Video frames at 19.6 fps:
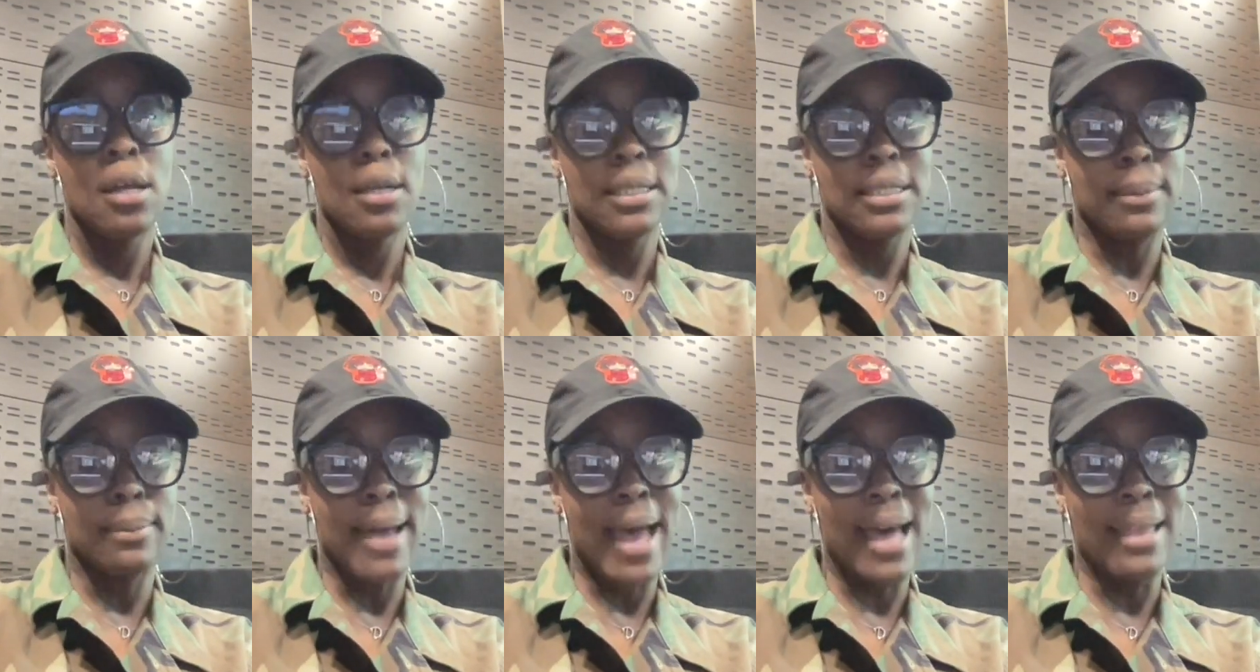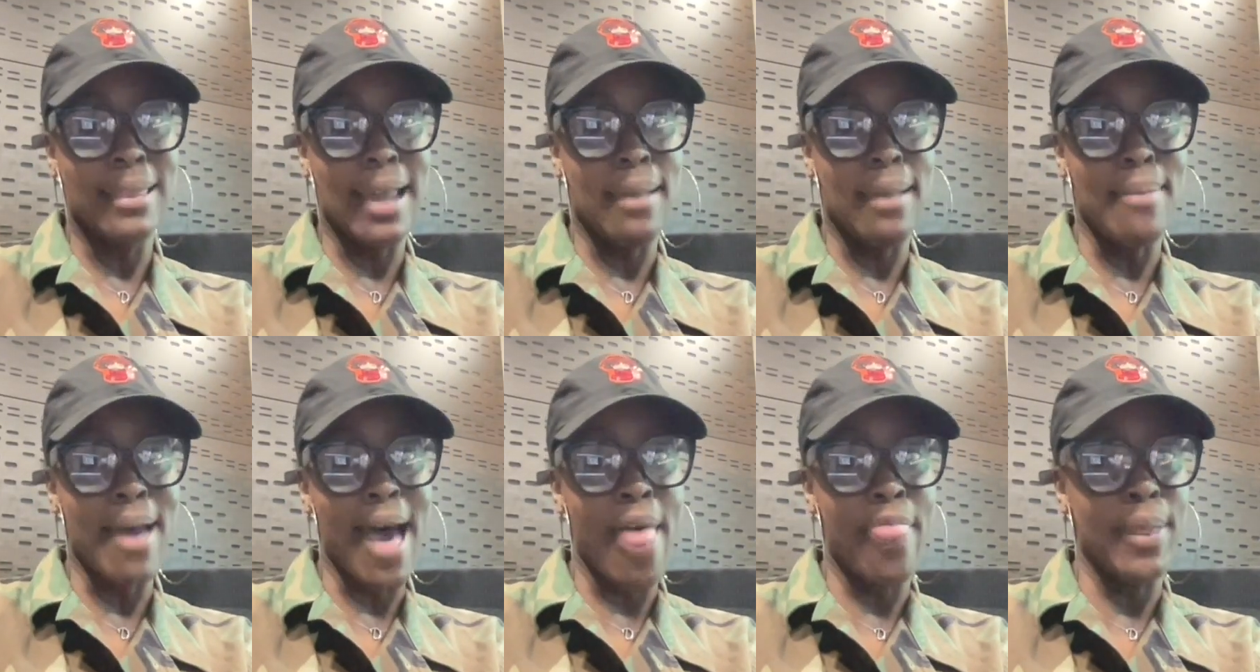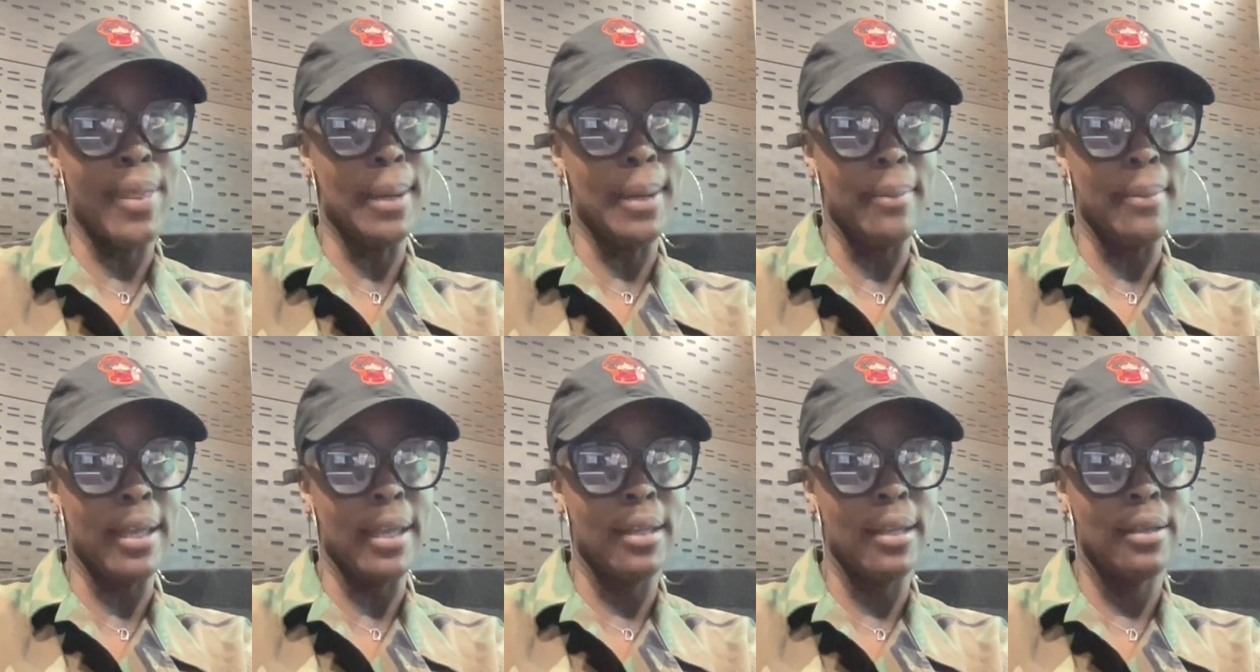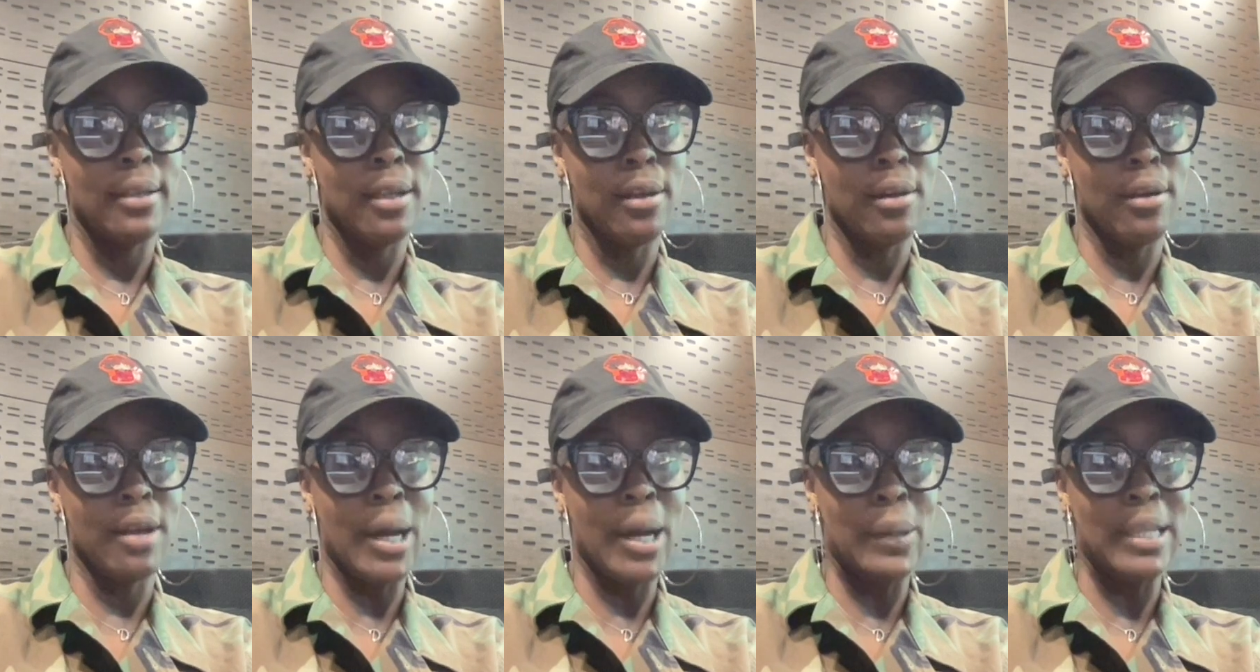The math ain't mathing to me.
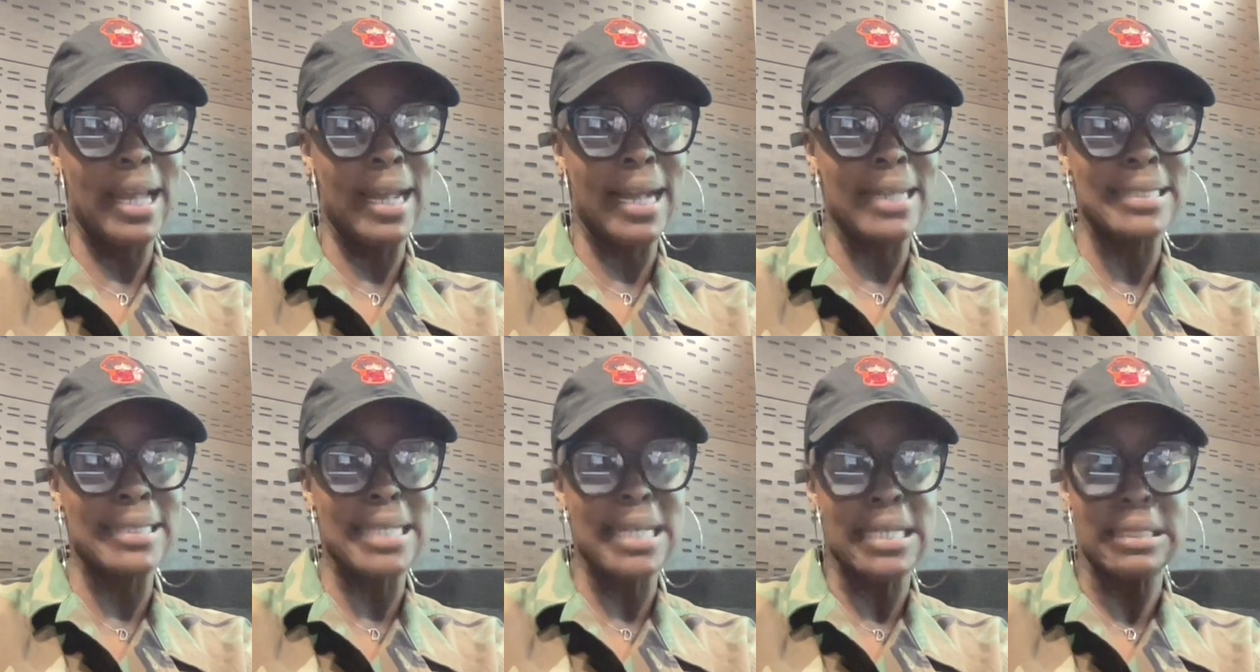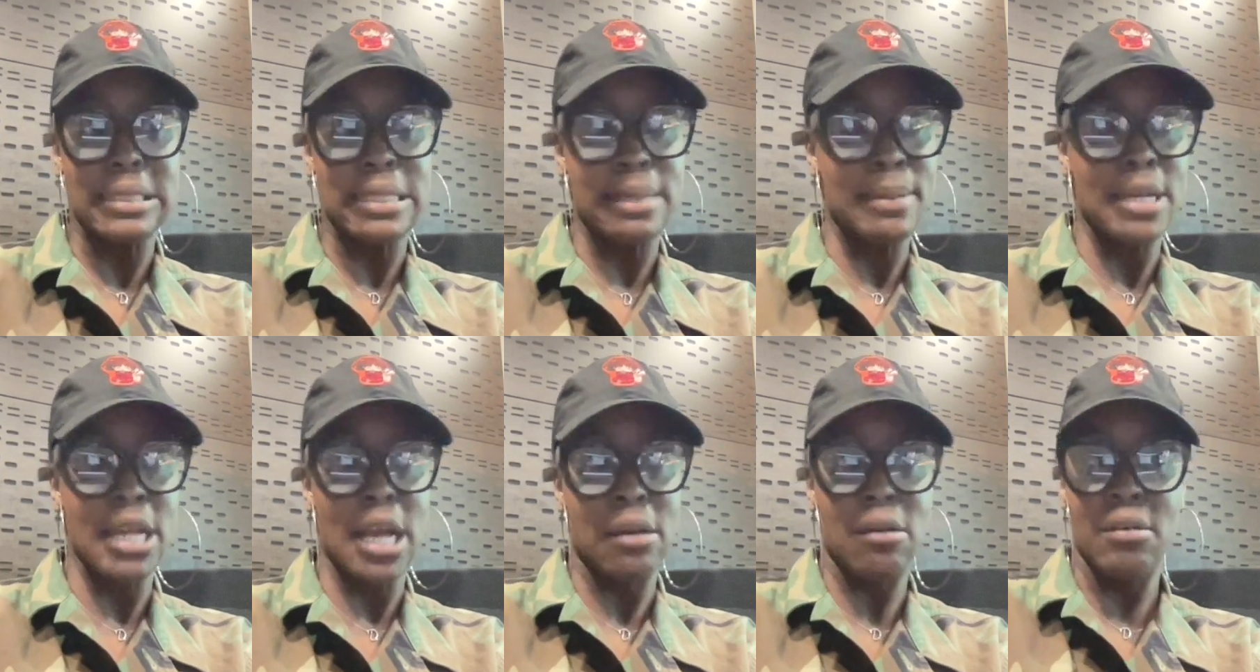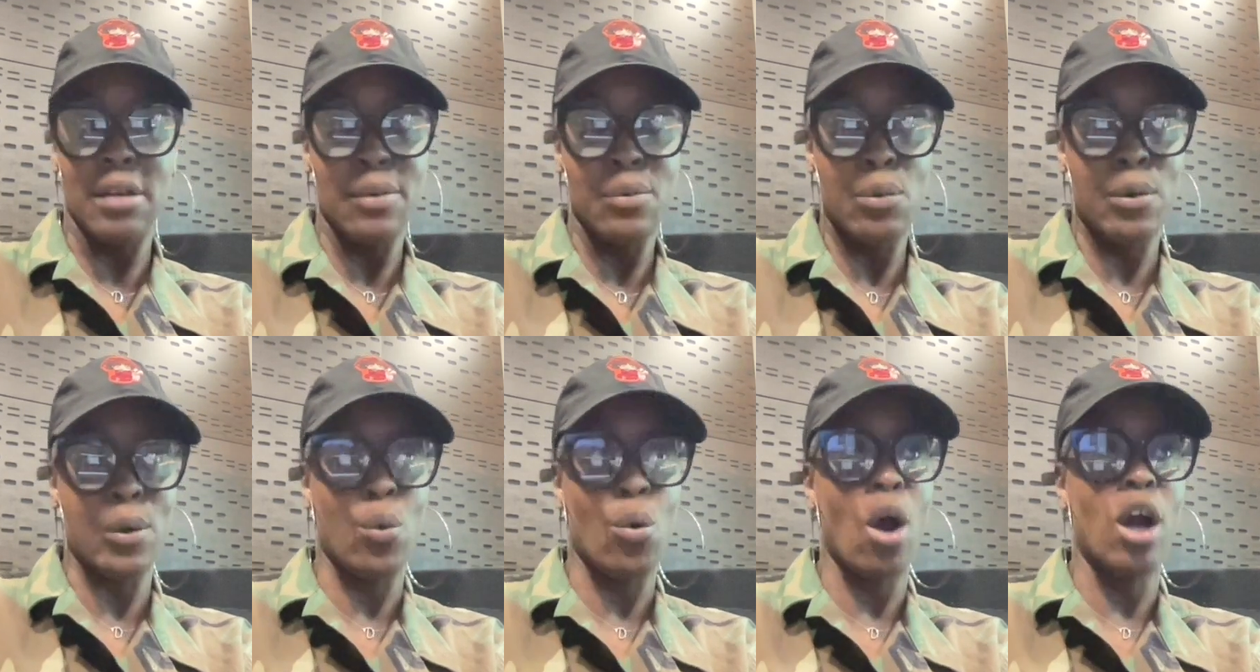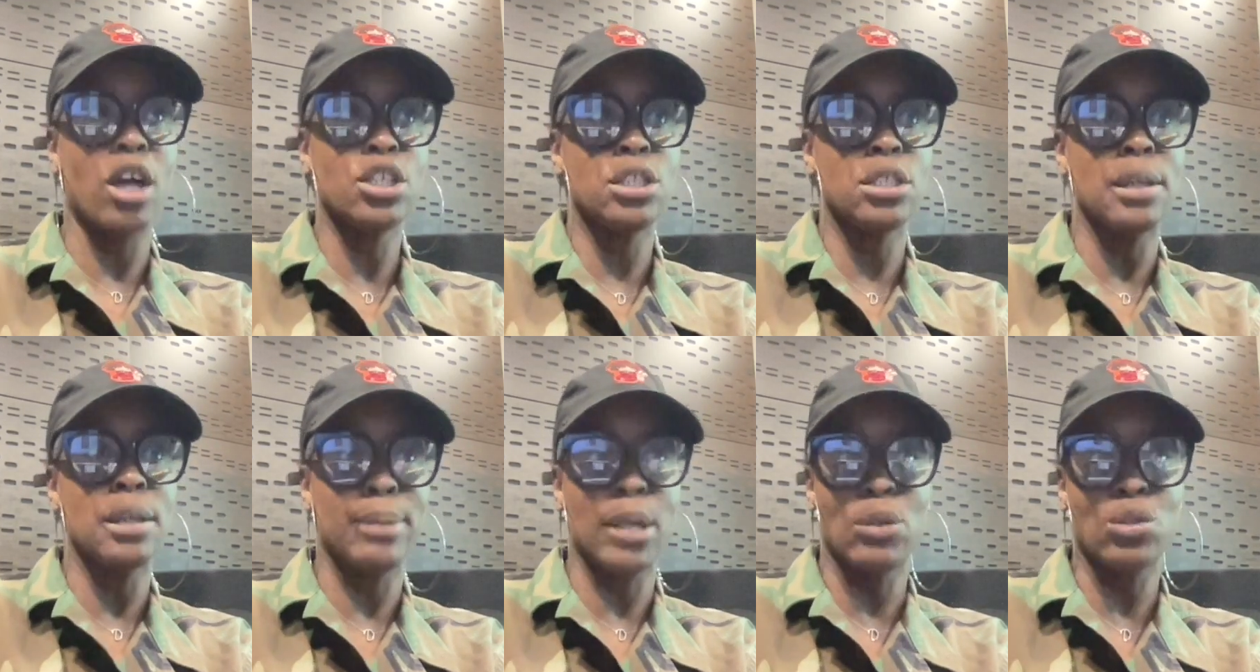Like I said, some of y'all don't even want to
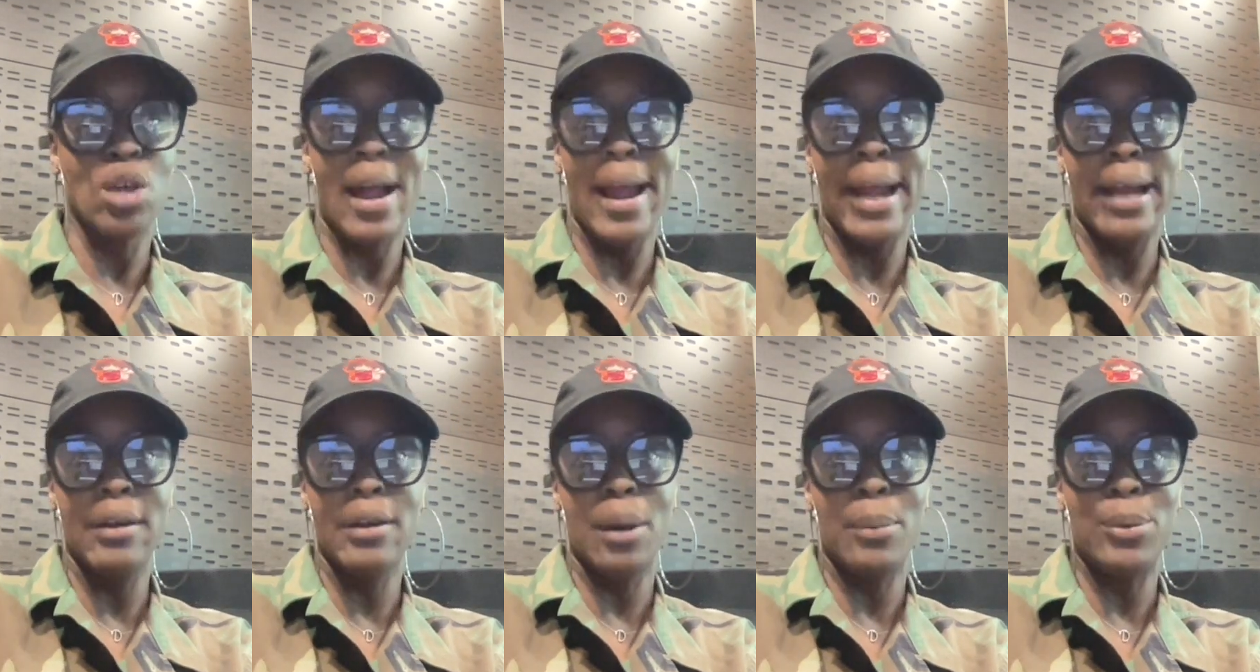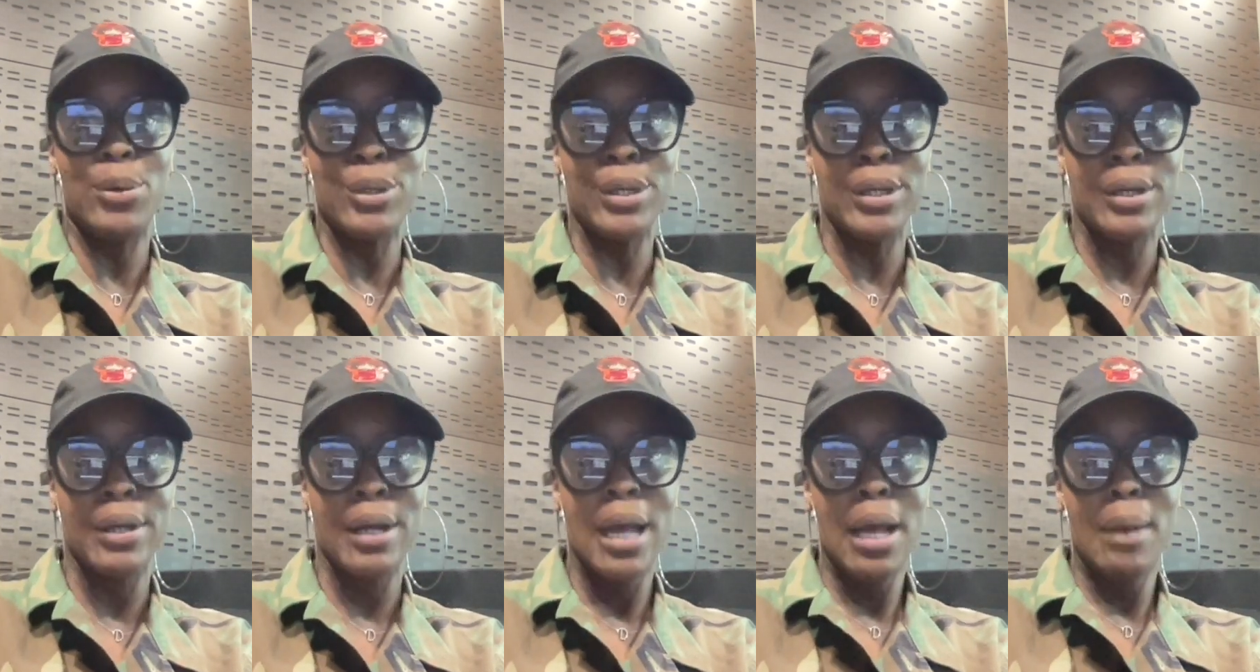wash and blow dry hair no more.